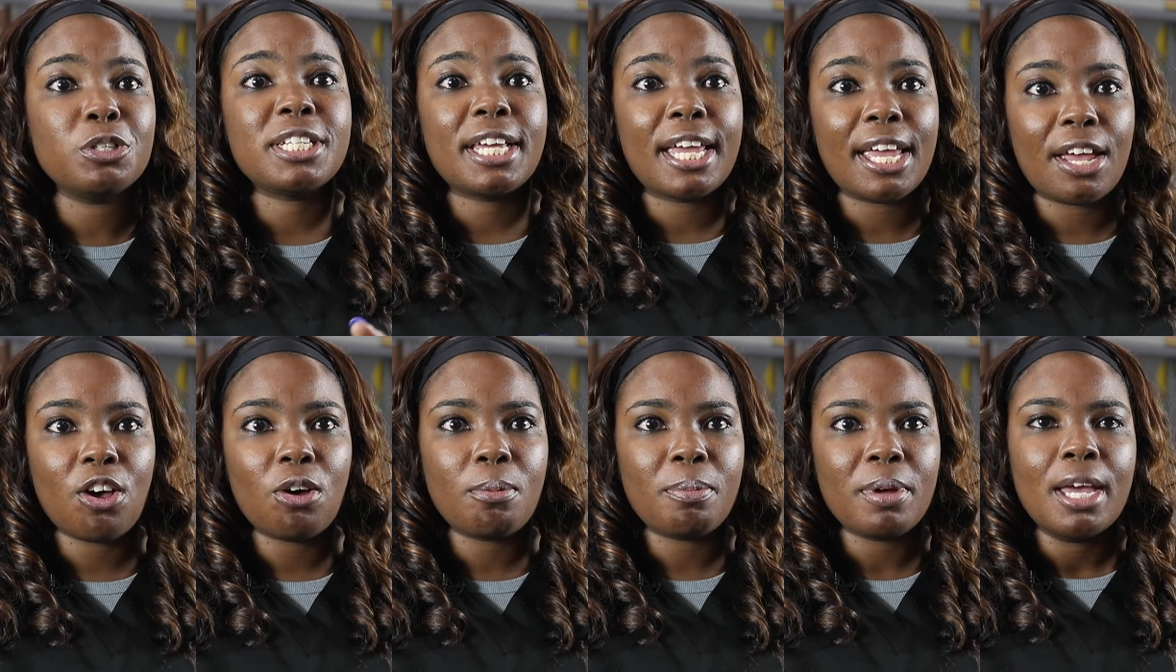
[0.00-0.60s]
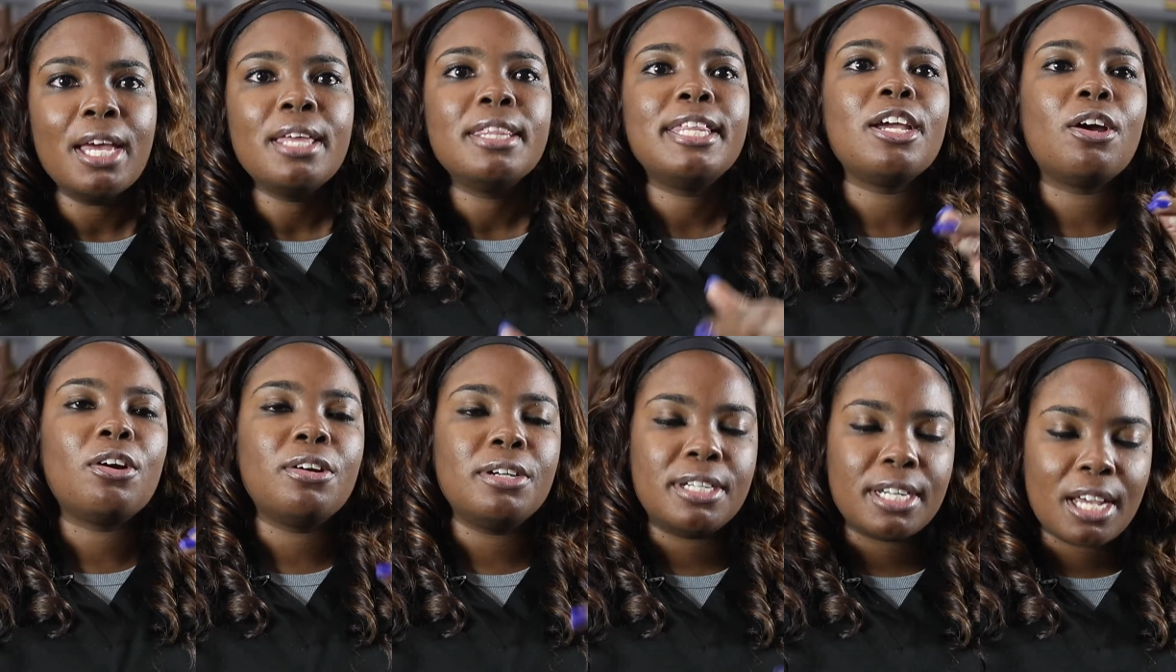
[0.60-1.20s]
to help, they
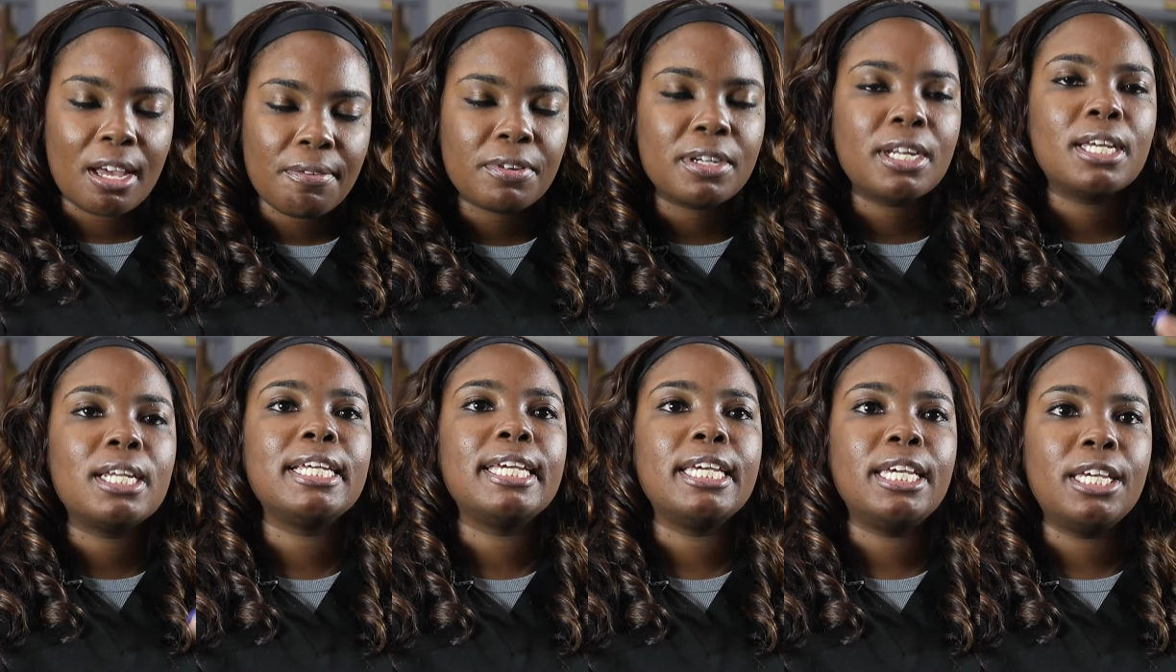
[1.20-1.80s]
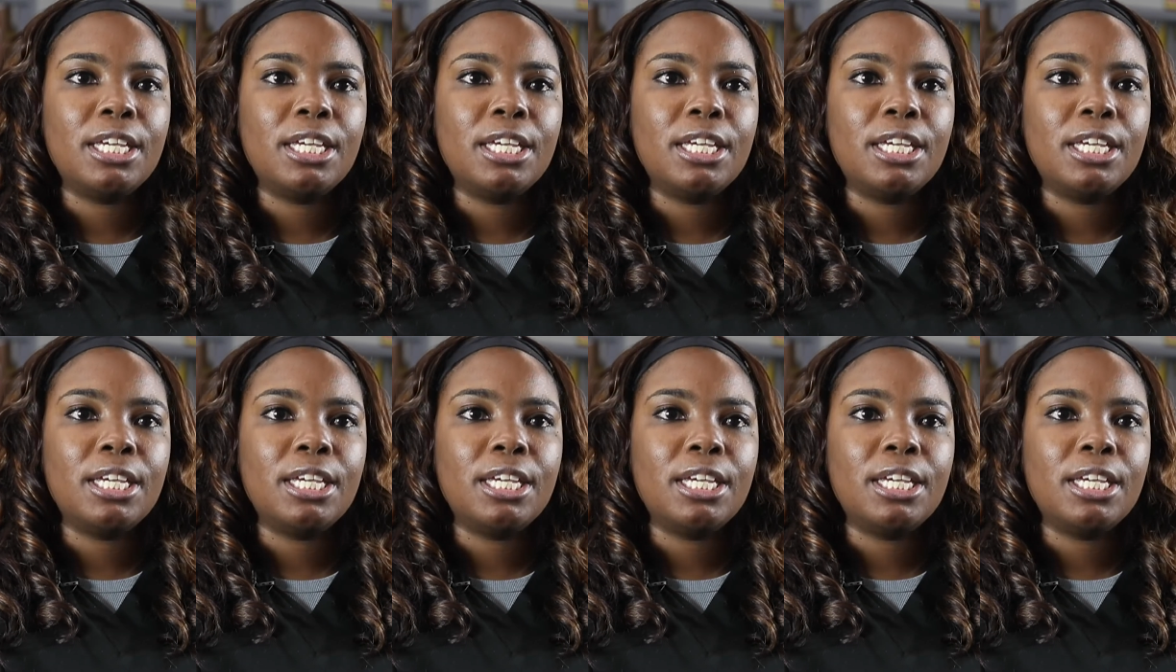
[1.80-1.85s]
are definitely